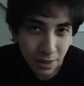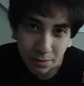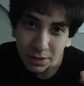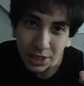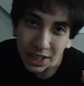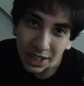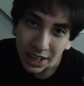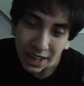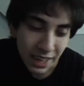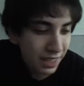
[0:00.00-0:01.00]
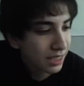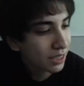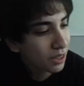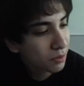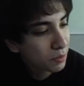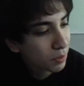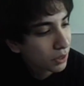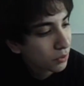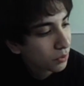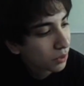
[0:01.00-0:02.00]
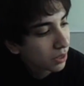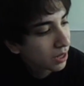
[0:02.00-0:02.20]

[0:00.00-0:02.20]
which I actually thought was pretty cool.